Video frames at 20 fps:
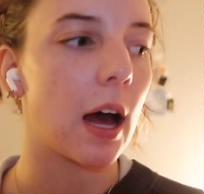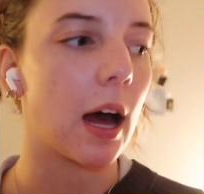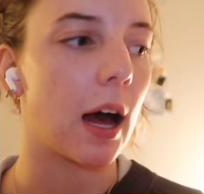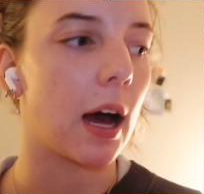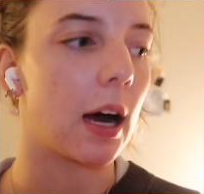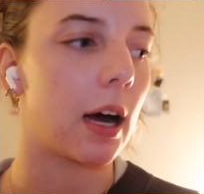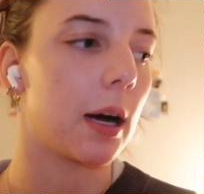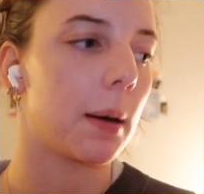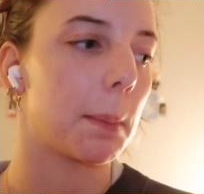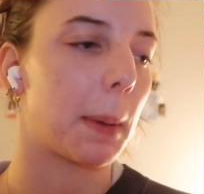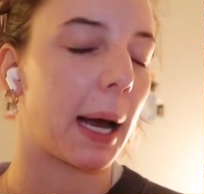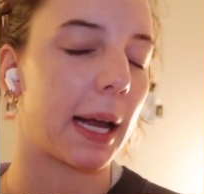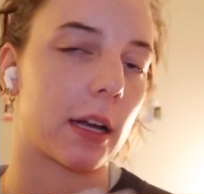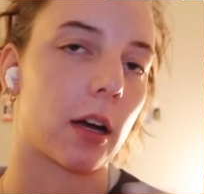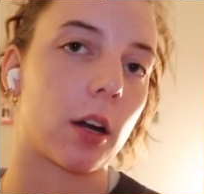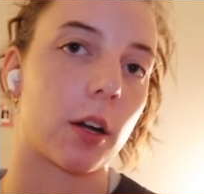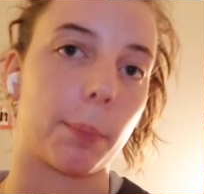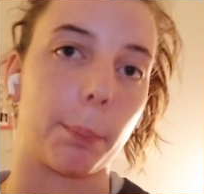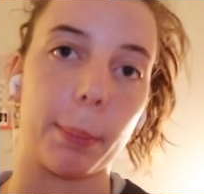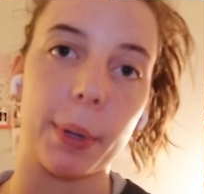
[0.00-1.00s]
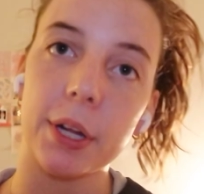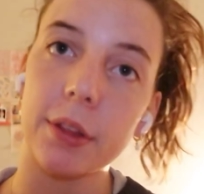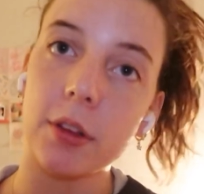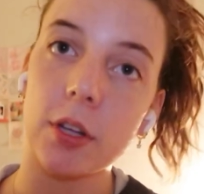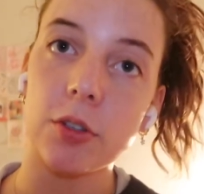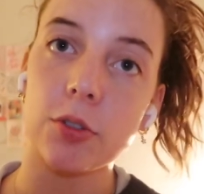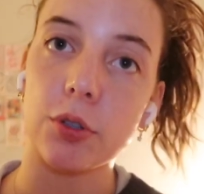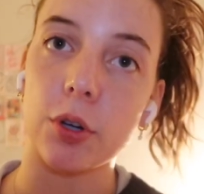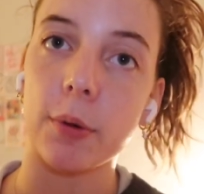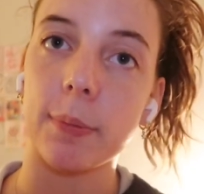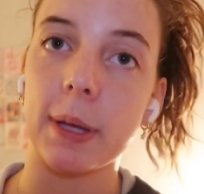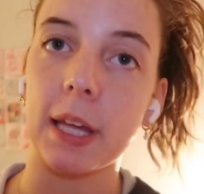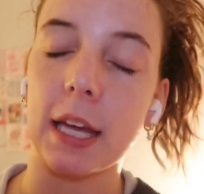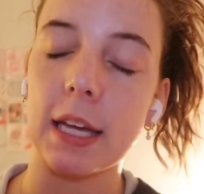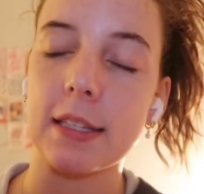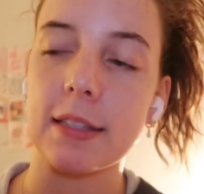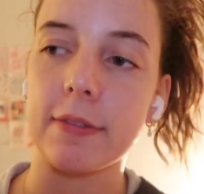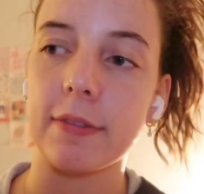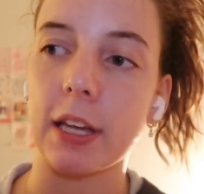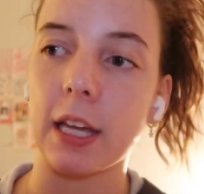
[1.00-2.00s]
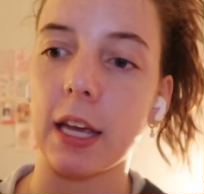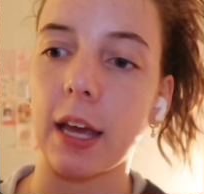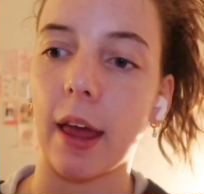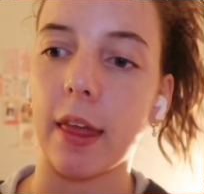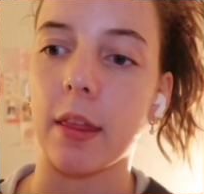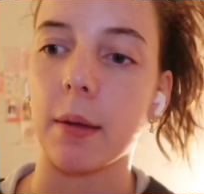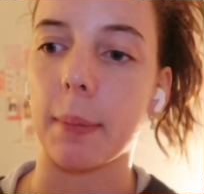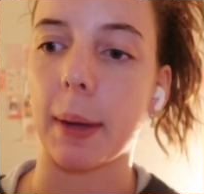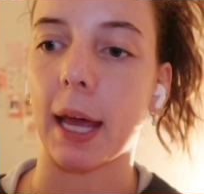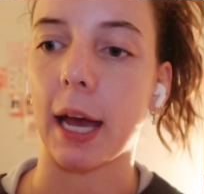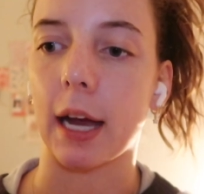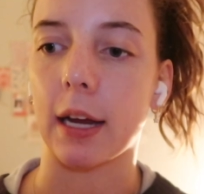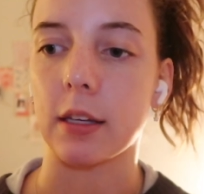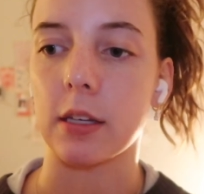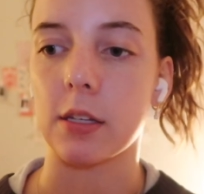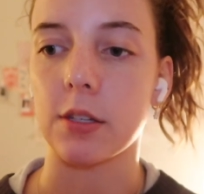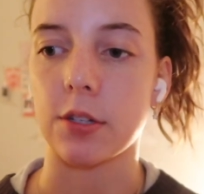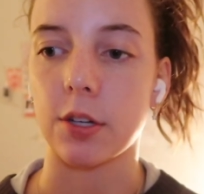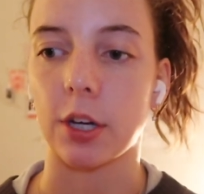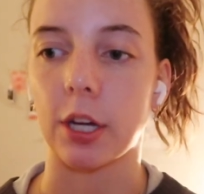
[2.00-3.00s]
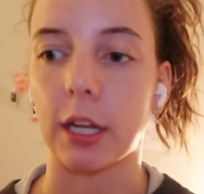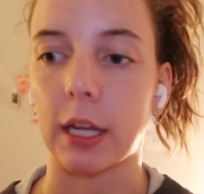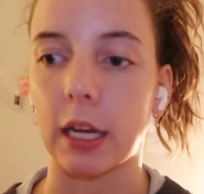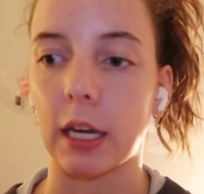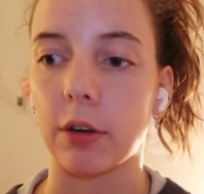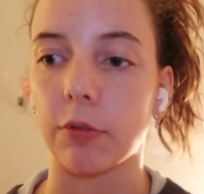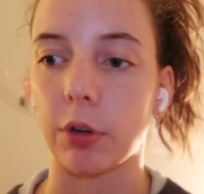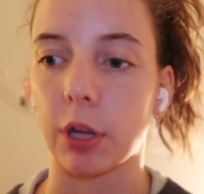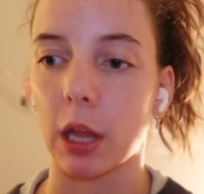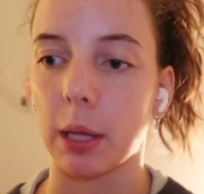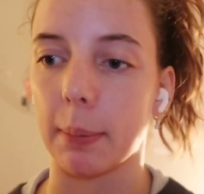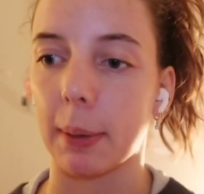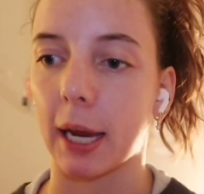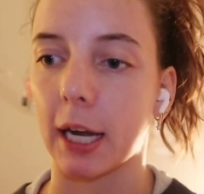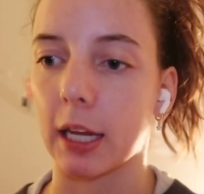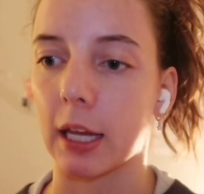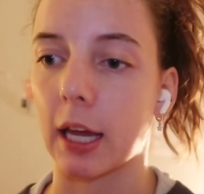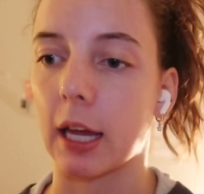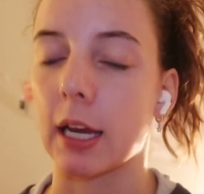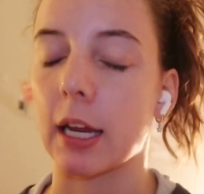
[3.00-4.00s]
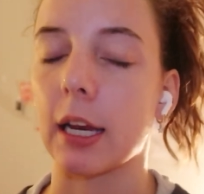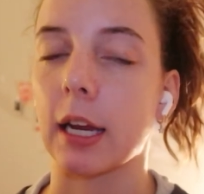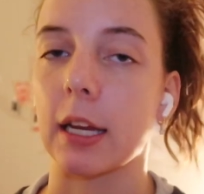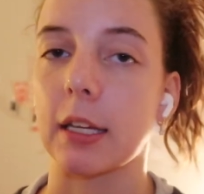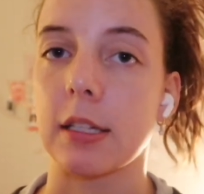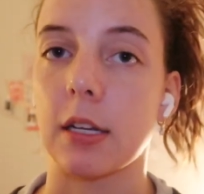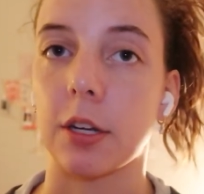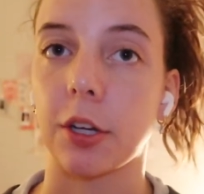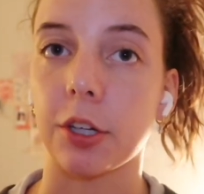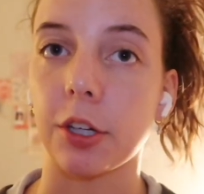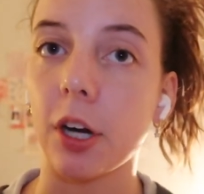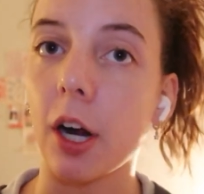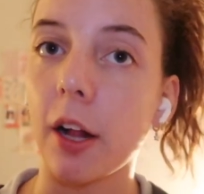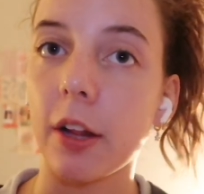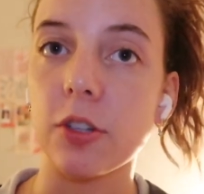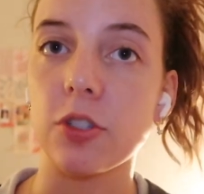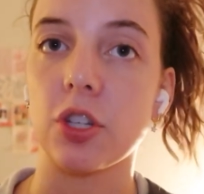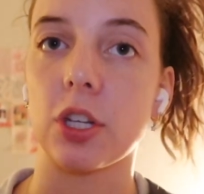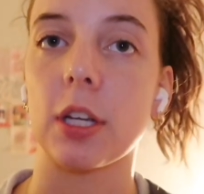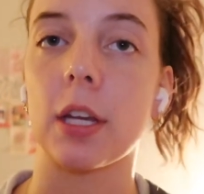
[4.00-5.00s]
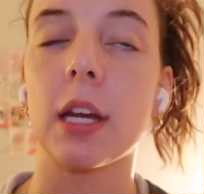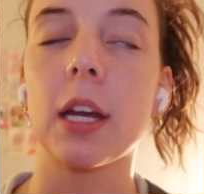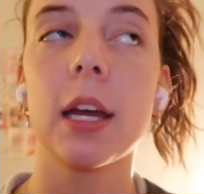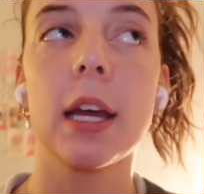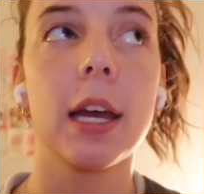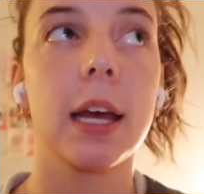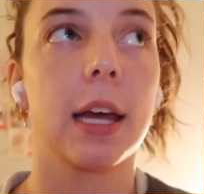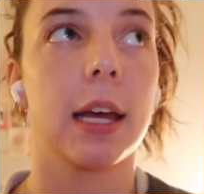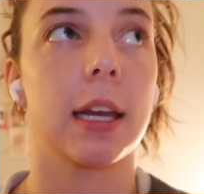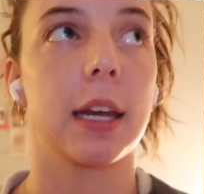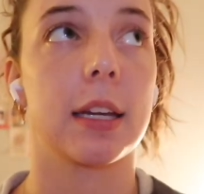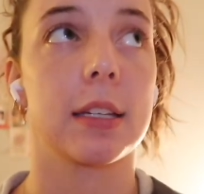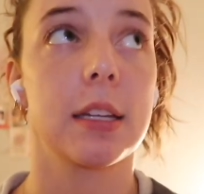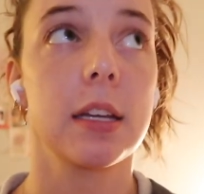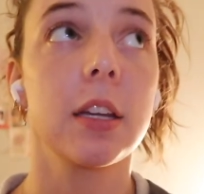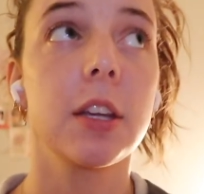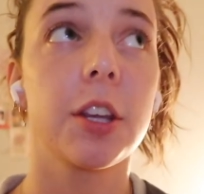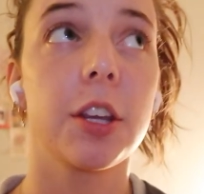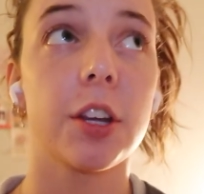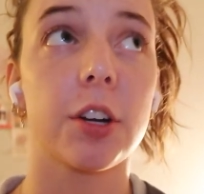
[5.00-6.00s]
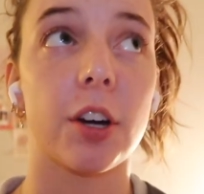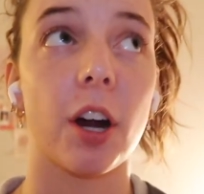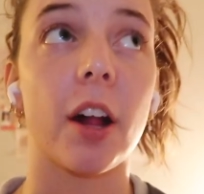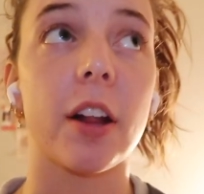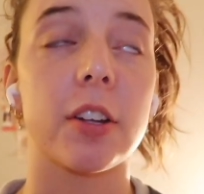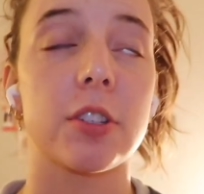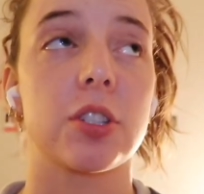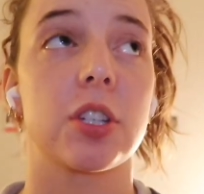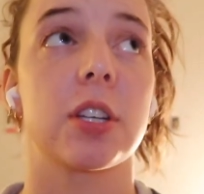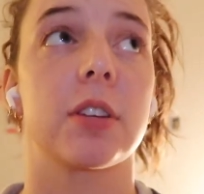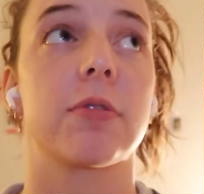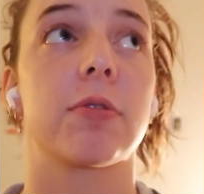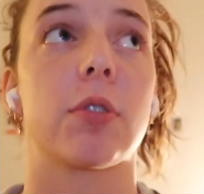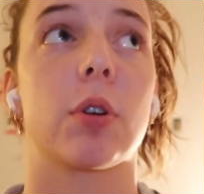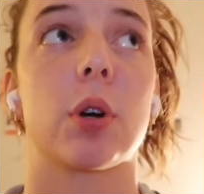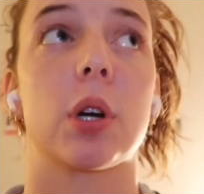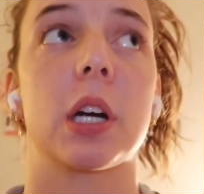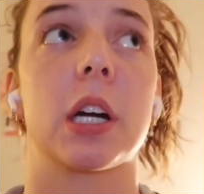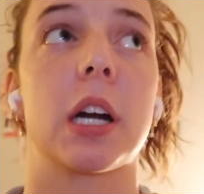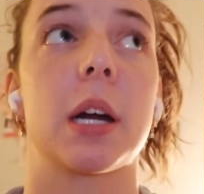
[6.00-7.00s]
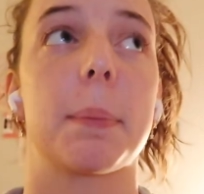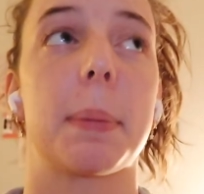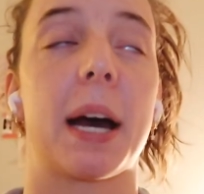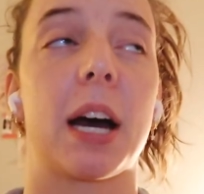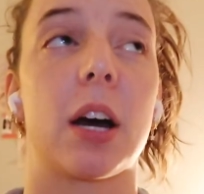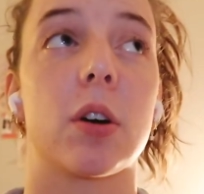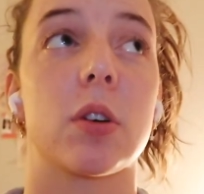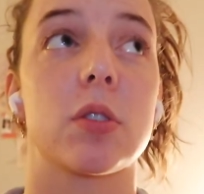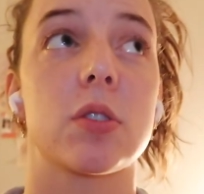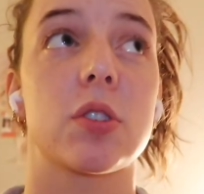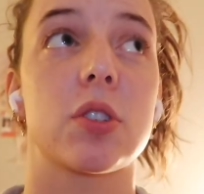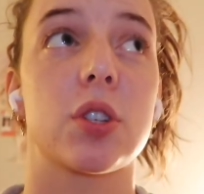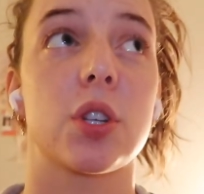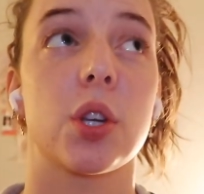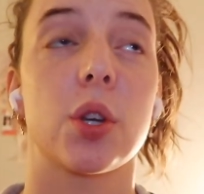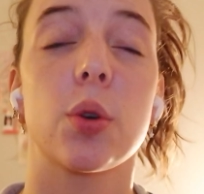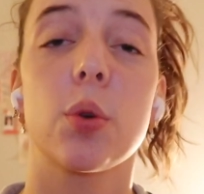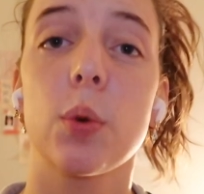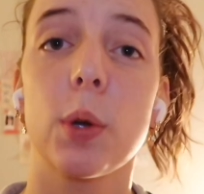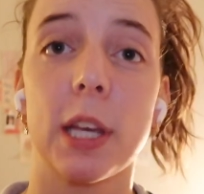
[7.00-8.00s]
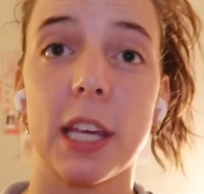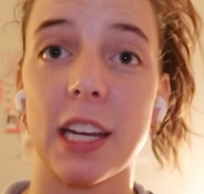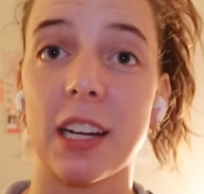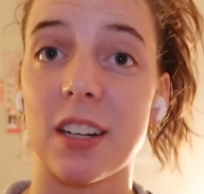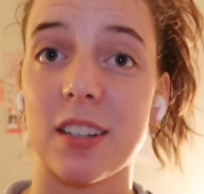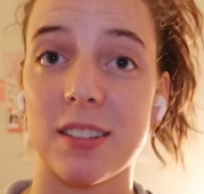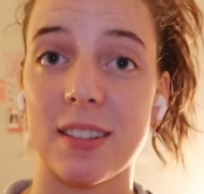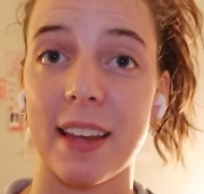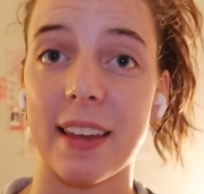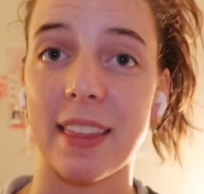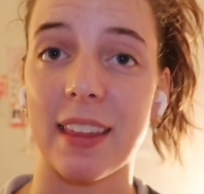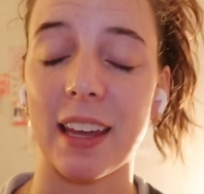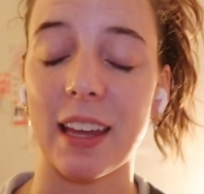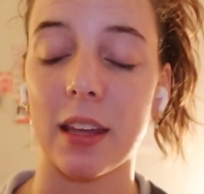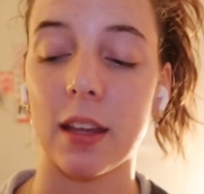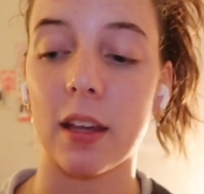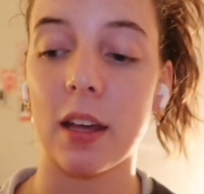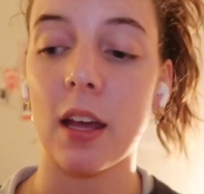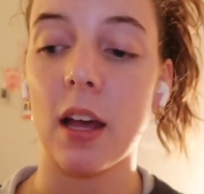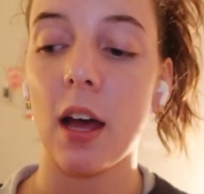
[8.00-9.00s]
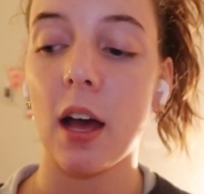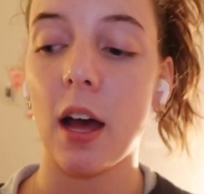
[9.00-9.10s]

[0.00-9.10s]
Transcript: Um, I got on birth control because of it and then my acne started getting really bad again and I did Curology and I did Curology for about two years, I think.